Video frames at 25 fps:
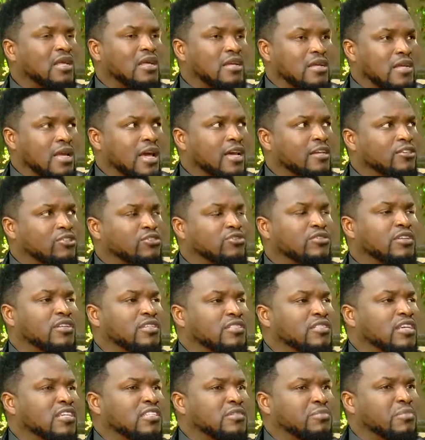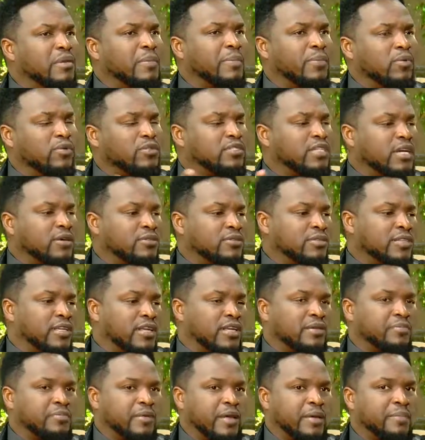Yeah, it shouldn't just be put out there
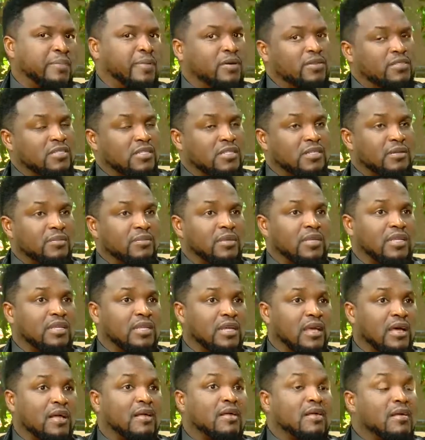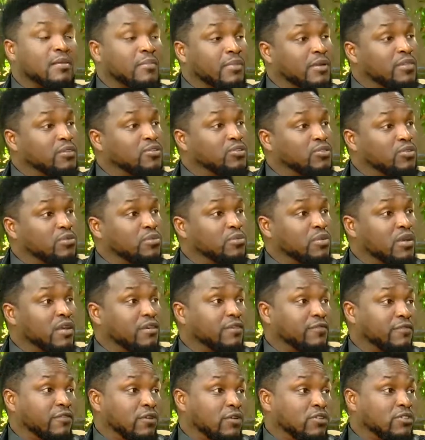in papers and the media, but it should be
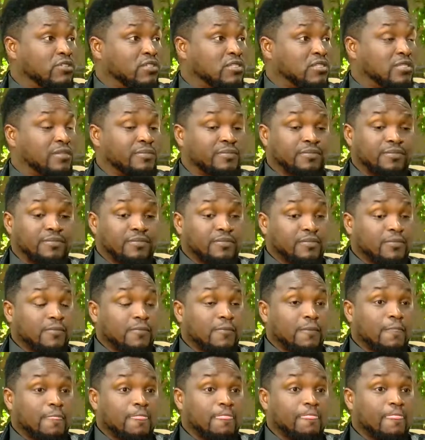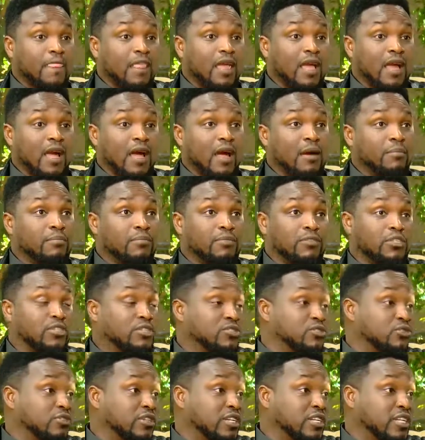enforced. This is
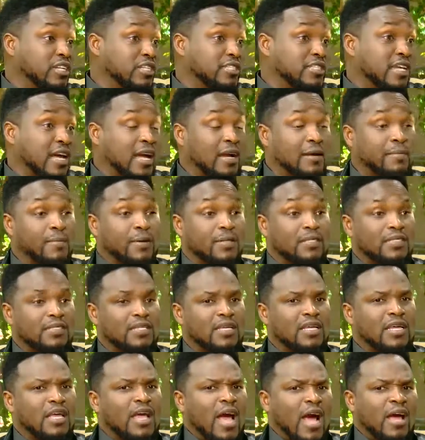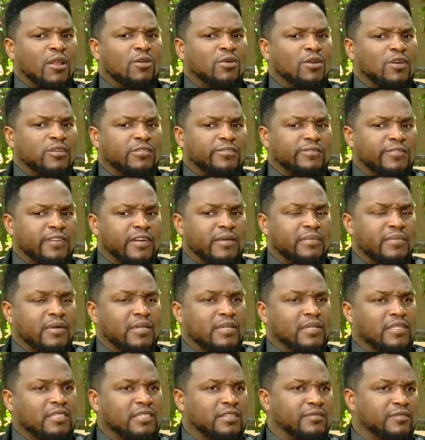not an attack, but I look at very
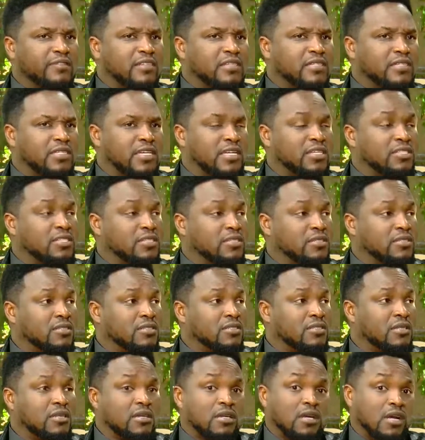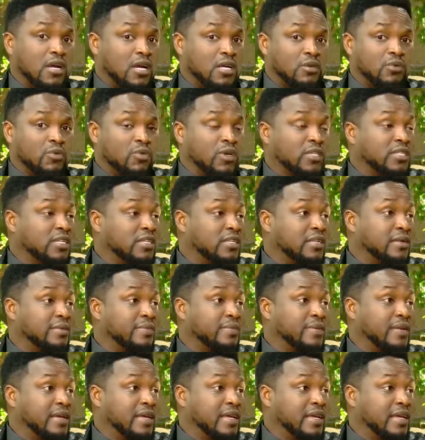many TV stations and what are they
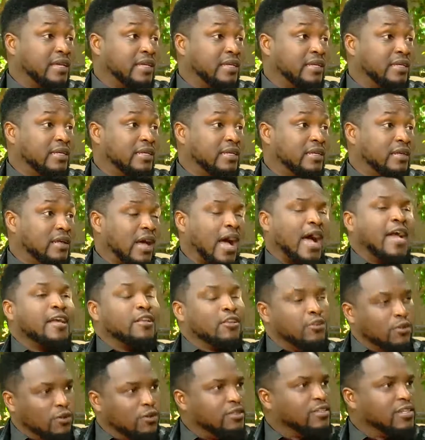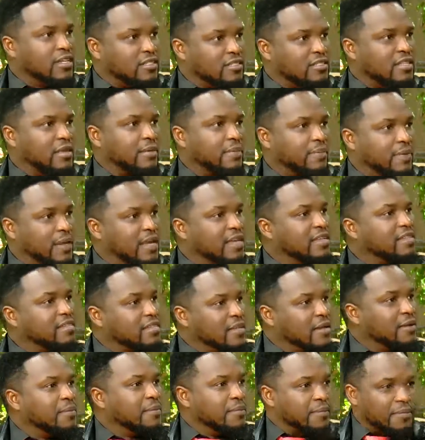playing? I know, yes, they're playing
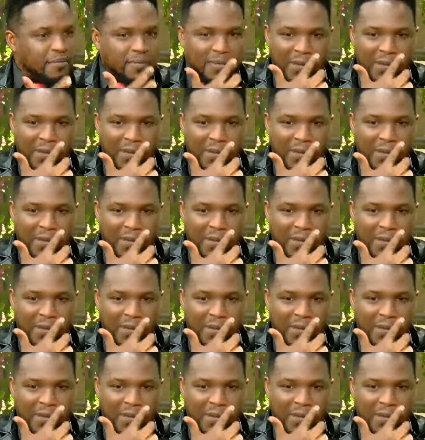some,